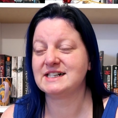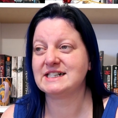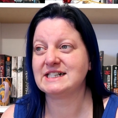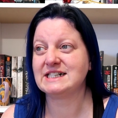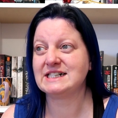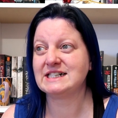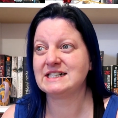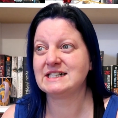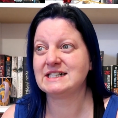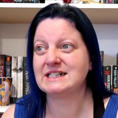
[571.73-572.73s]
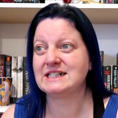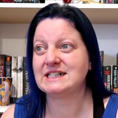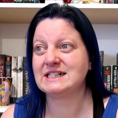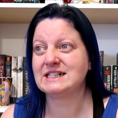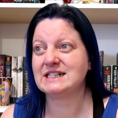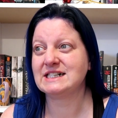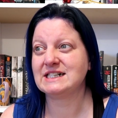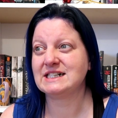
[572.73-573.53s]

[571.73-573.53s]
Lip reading: Nothing is said.